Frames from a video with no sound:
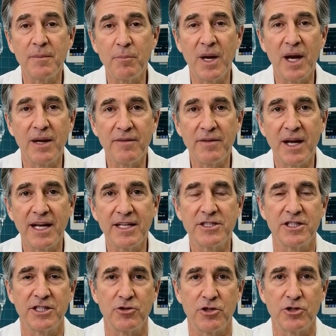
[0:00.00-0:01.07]
Modified
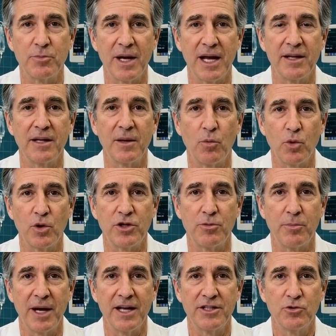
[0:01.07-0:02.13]
citrus pectin works
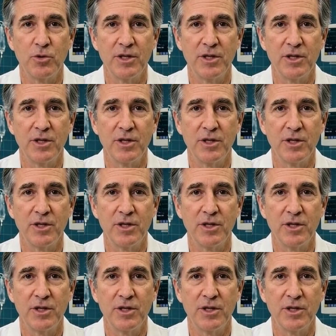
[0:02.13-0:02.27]
best